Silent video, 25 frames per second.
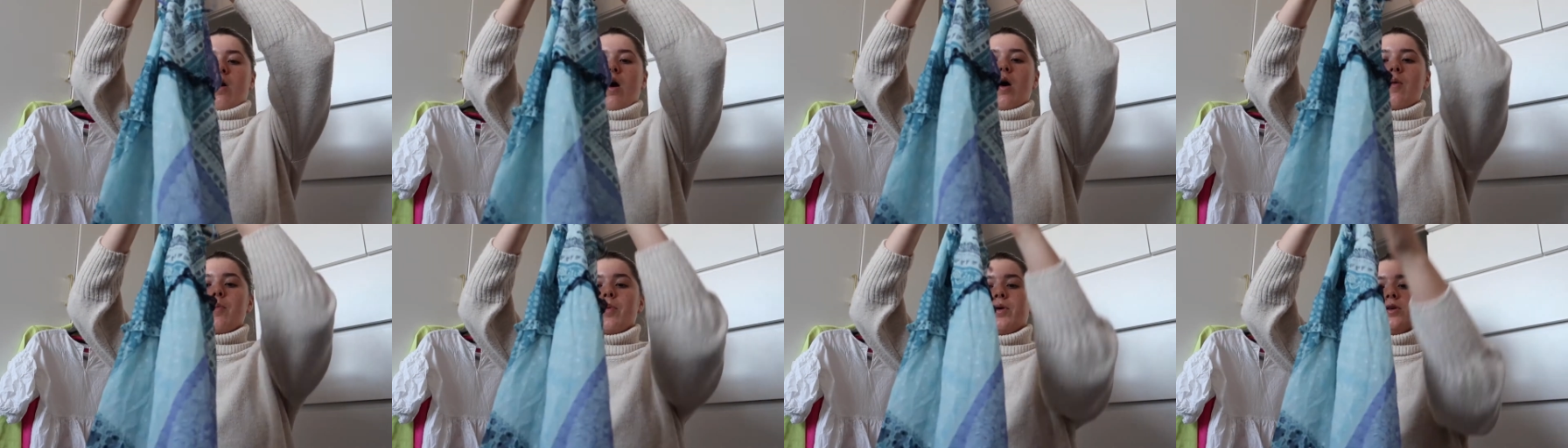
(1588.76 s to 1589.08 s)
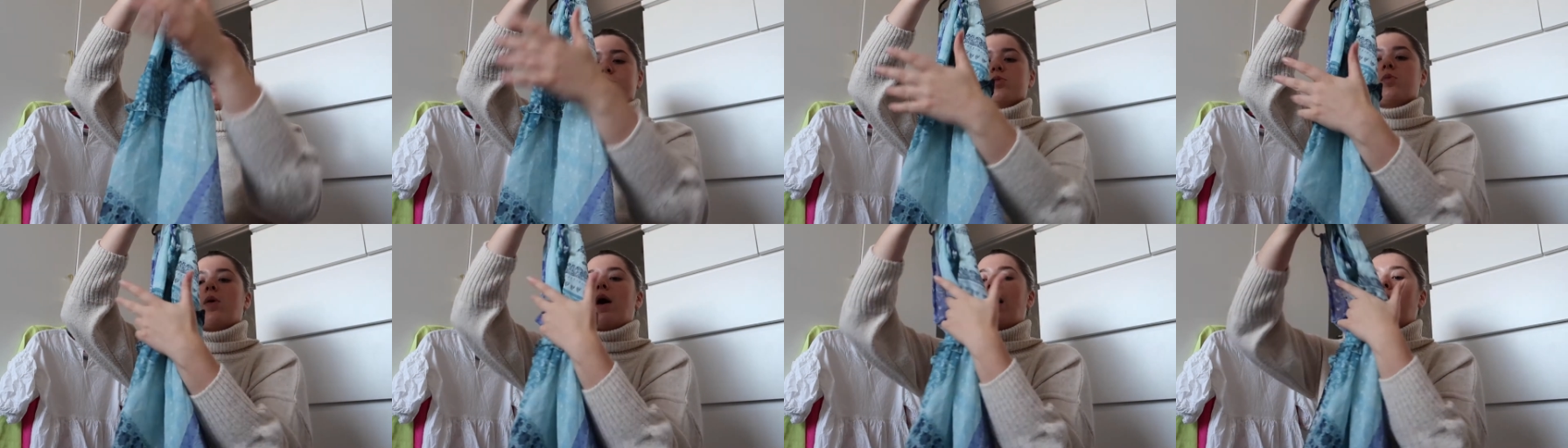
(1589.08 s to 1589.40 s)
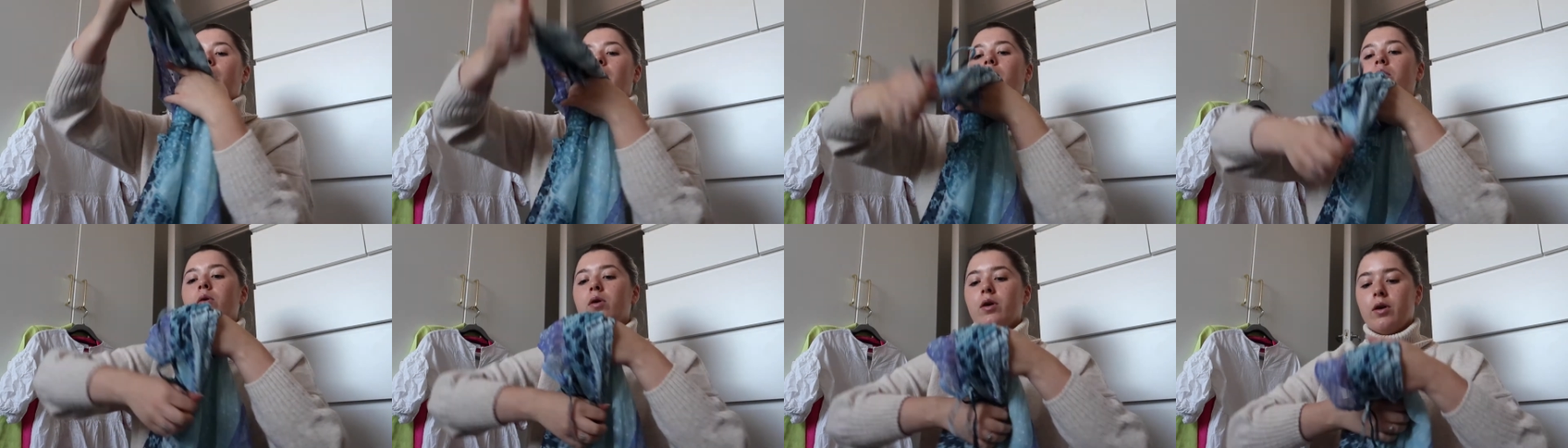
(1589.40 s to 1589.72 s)
up as
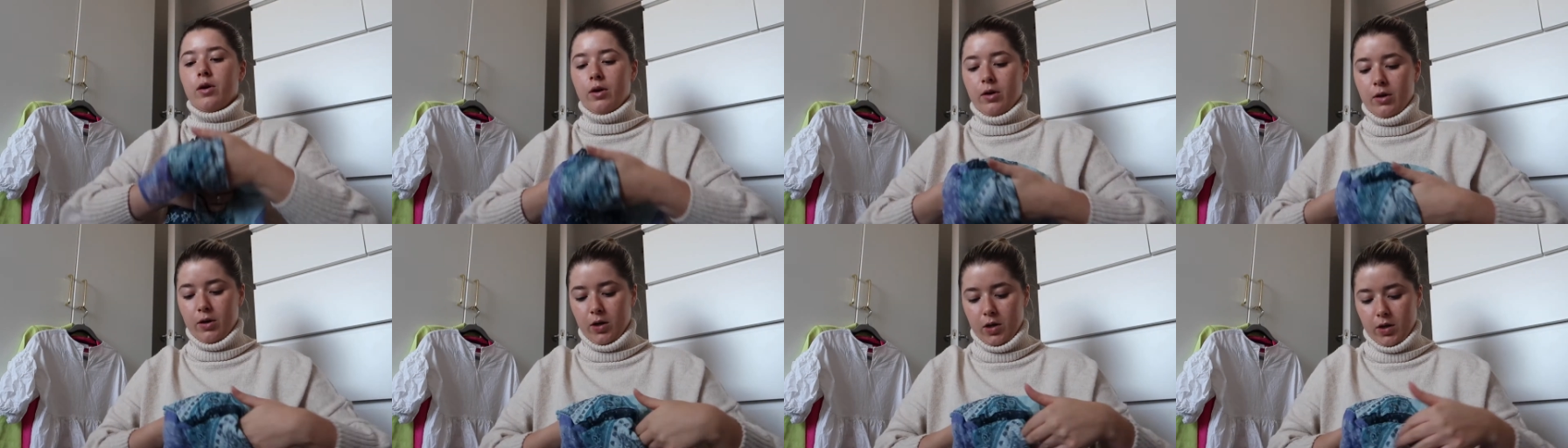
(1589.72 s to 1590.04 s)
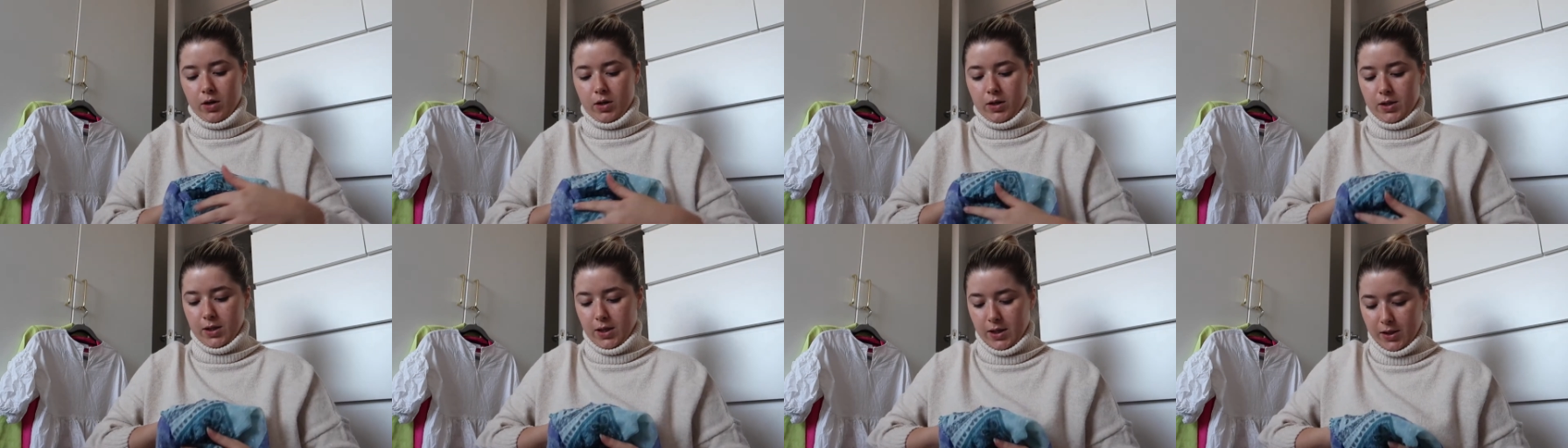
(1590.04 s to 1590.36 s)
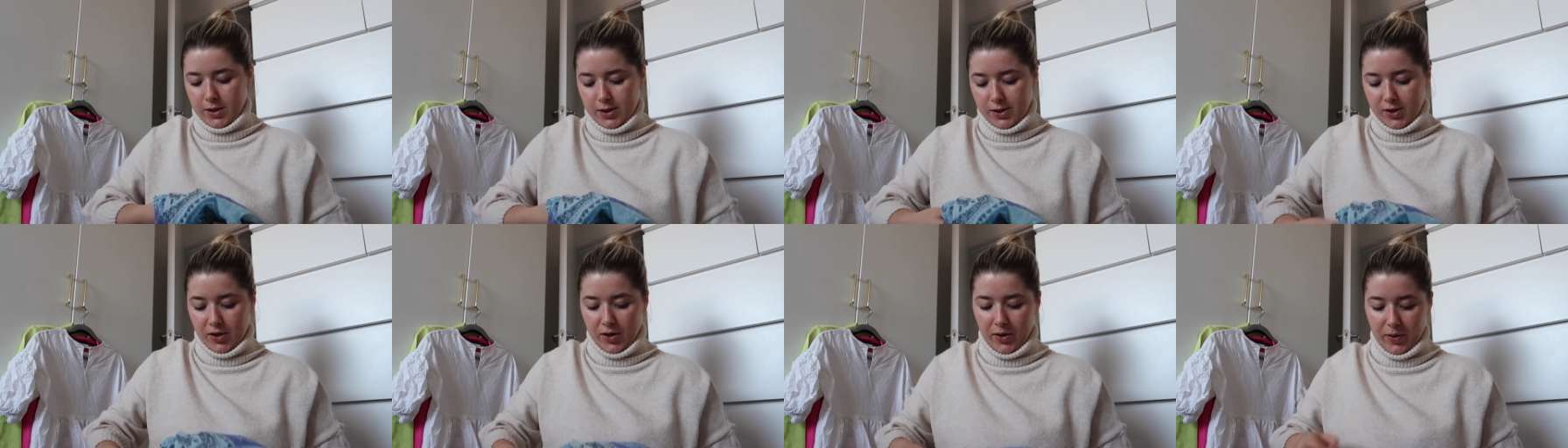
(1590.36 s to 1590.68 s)
well, because
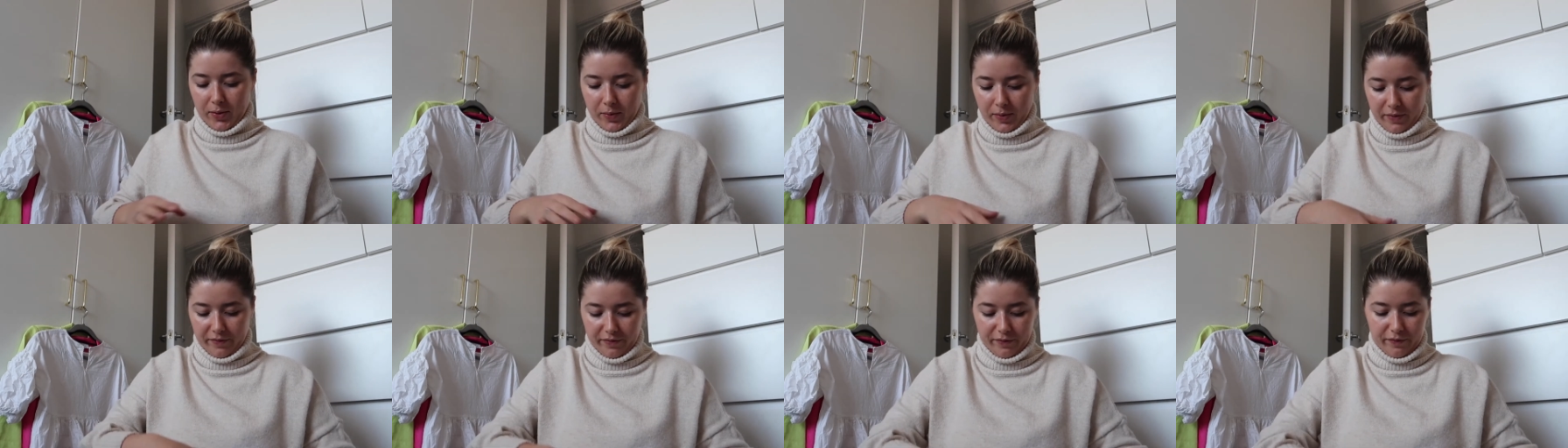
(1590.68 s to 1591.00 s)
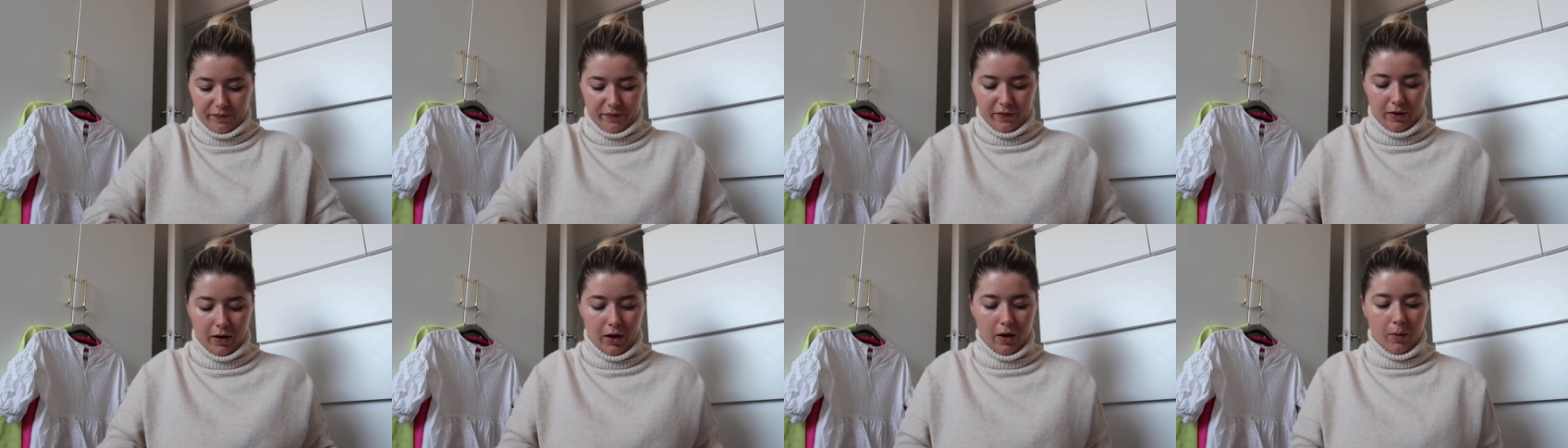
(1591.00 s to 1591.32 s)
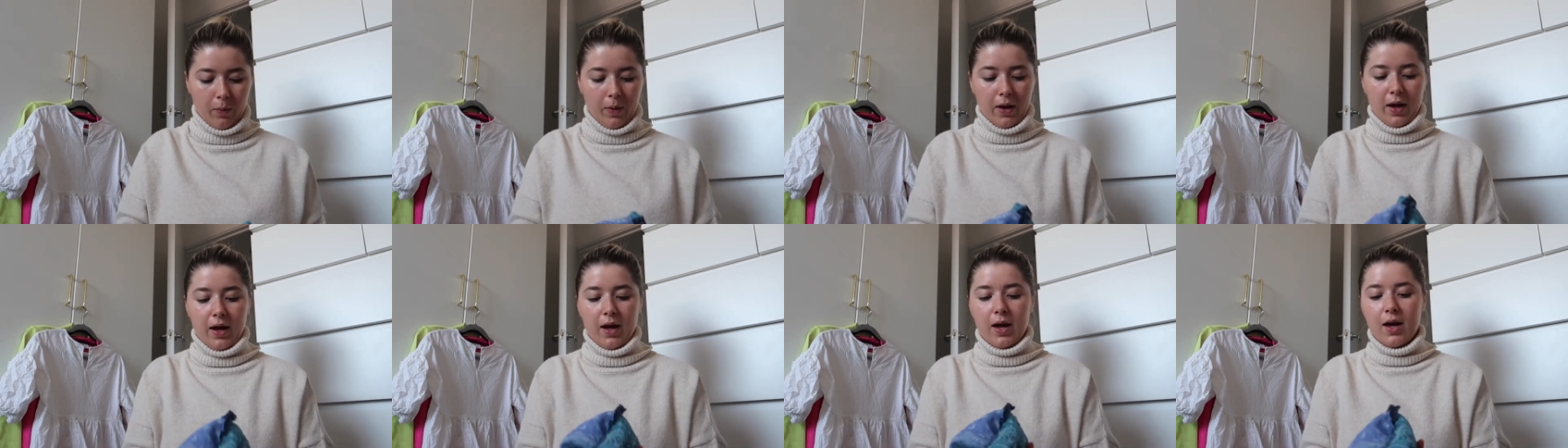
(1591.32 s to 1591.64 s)
it's so
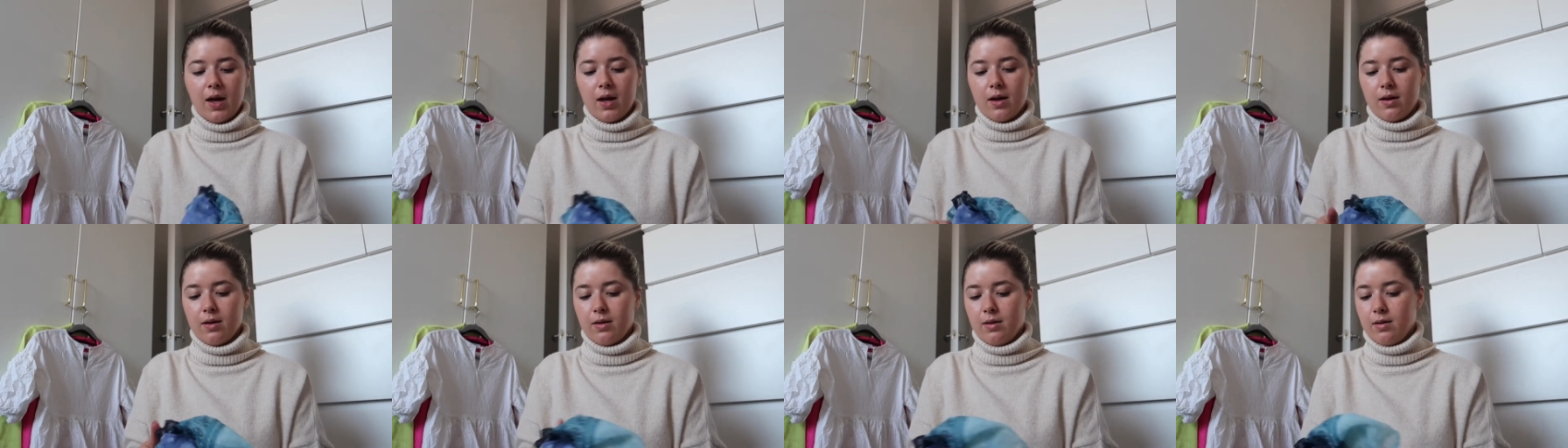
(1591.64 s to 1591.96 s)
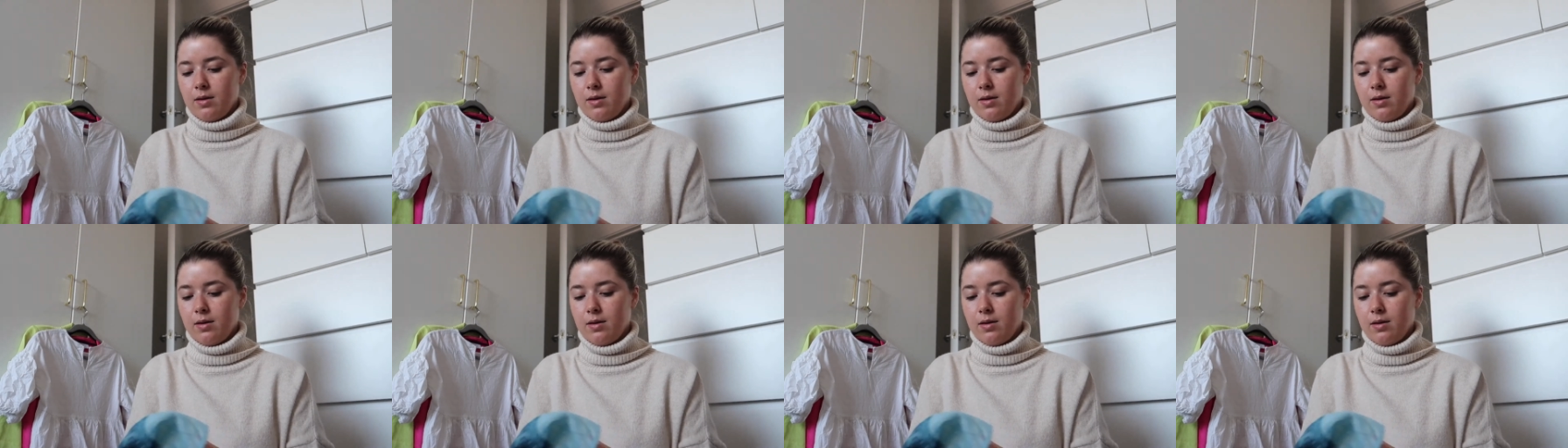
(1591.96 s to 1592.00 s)
flowy.